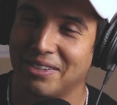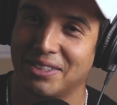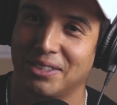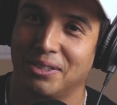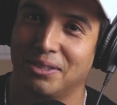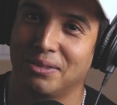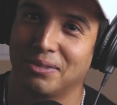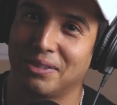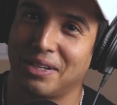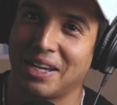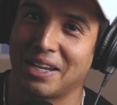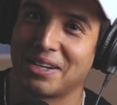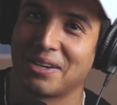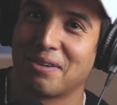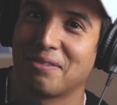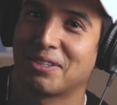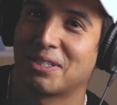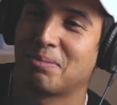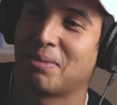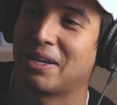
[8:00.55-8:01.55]
was a little like
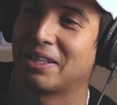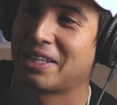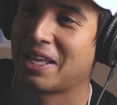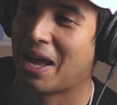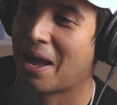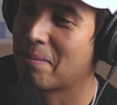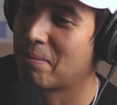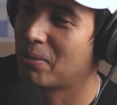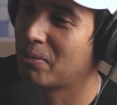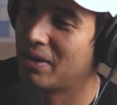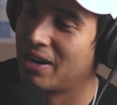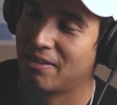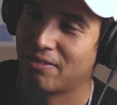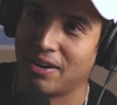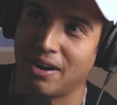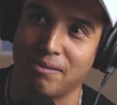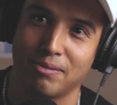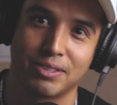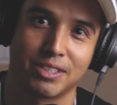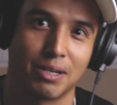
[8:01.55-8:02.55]
nervous about that, but
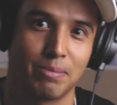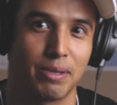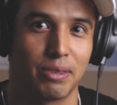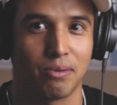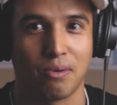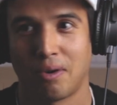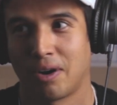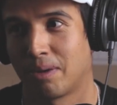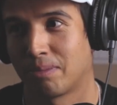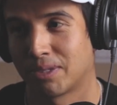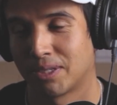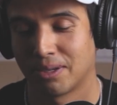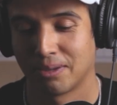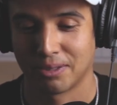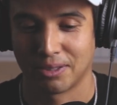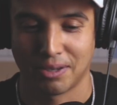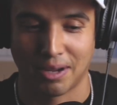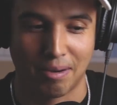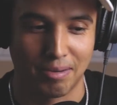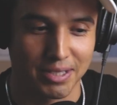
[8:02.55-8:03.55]
whatever, everyone's gonna be throwing up
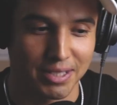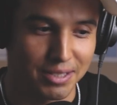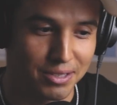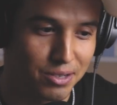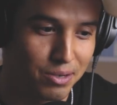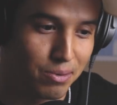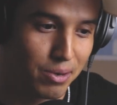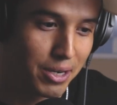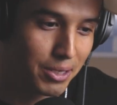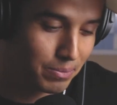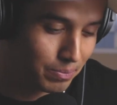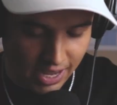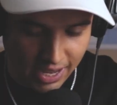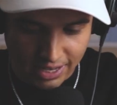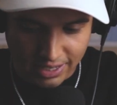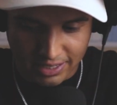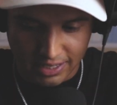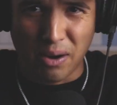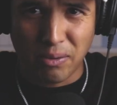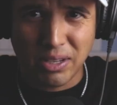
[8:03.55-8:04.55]
soon, so I wasn't too worried.
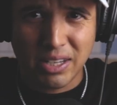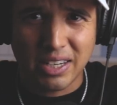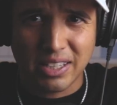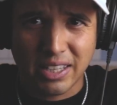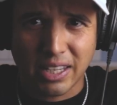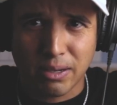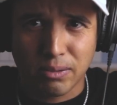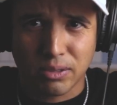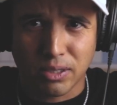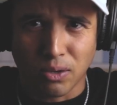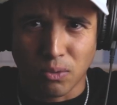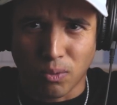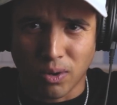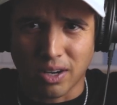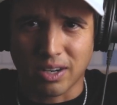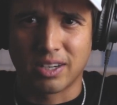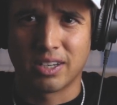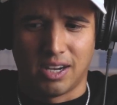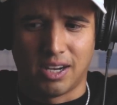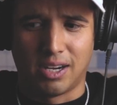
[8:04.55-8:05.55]
And I really didn't think it was gonna
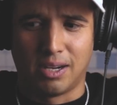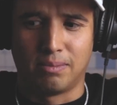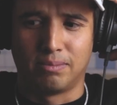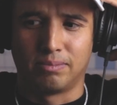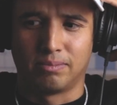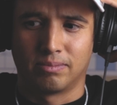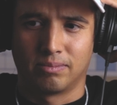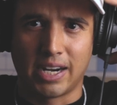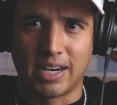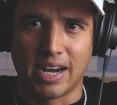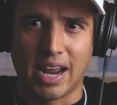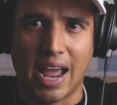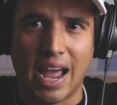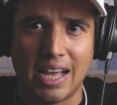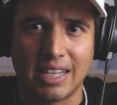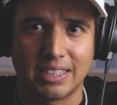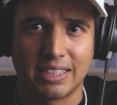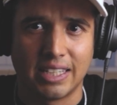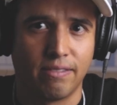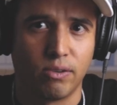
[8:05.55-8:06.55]
work. I didn't
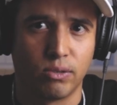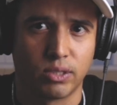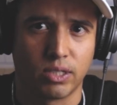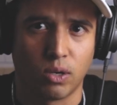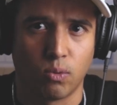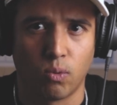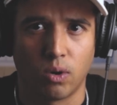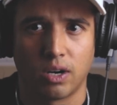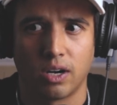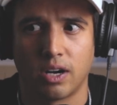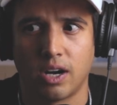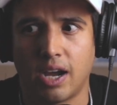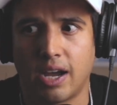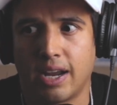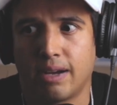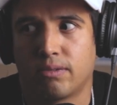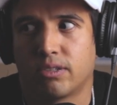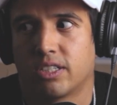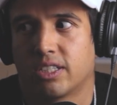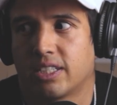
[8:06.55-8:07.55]
ask if it was gonna work or
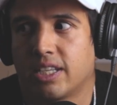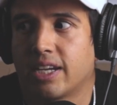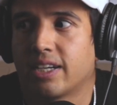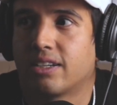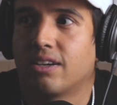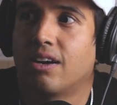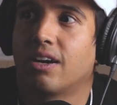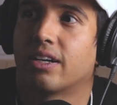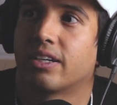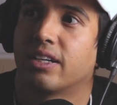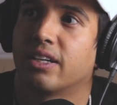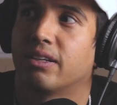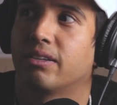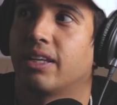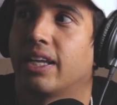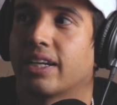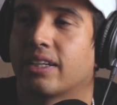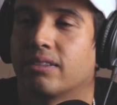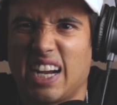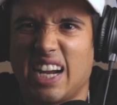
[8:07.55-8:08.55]
not. I was just like, darn,
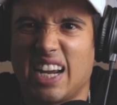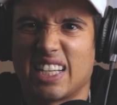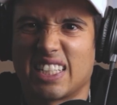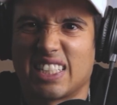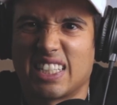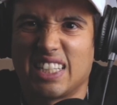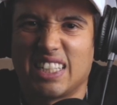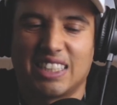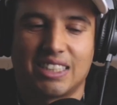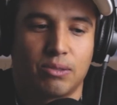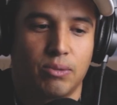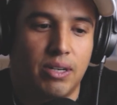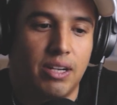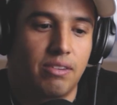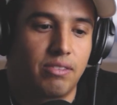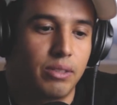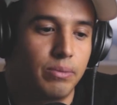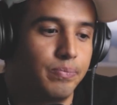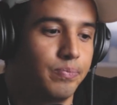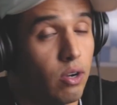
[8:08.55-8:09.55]
like that kind of stinks,
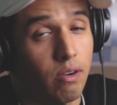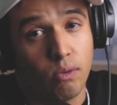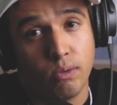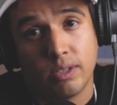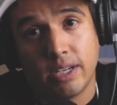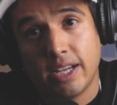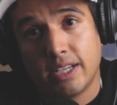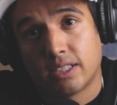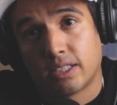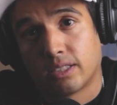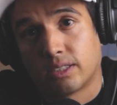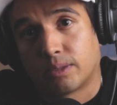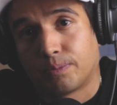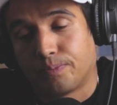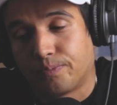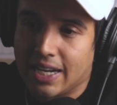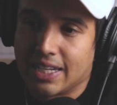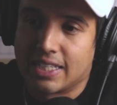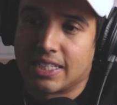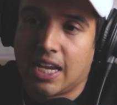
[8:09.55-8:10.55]
whatever. So everyone takes theirs,
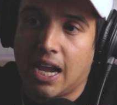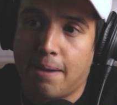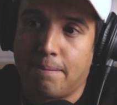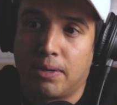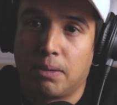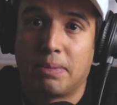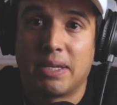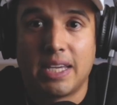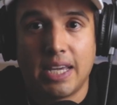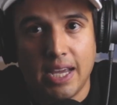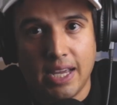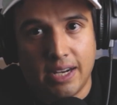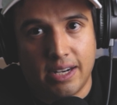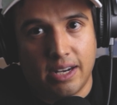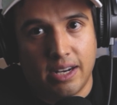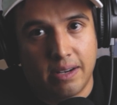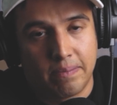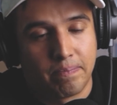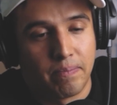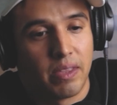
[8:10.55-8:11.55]
and it's time to
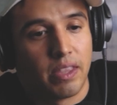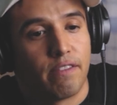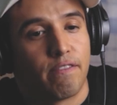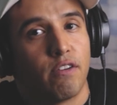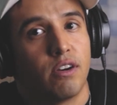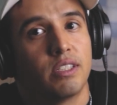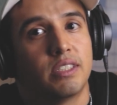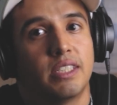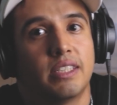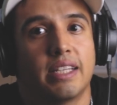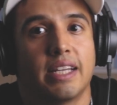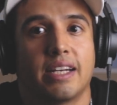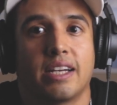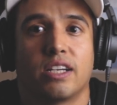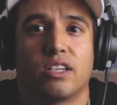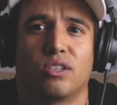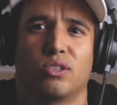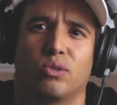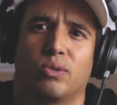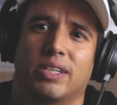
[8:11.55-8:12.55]
begin. The first thing they
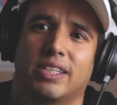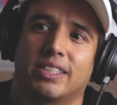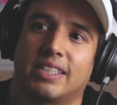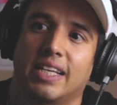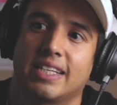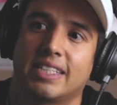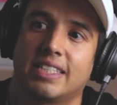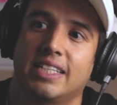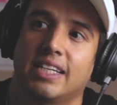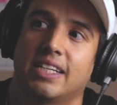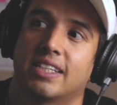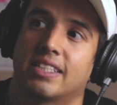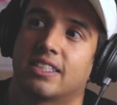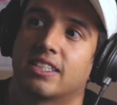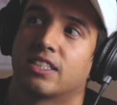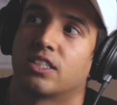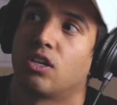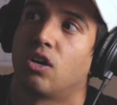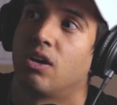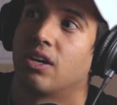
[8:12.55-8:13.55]
do is they sing us
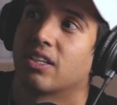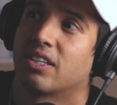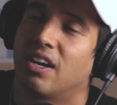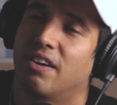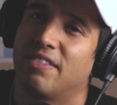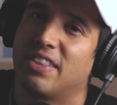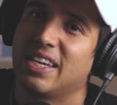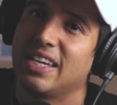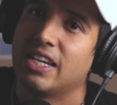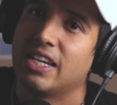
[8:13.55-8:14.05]
the song of the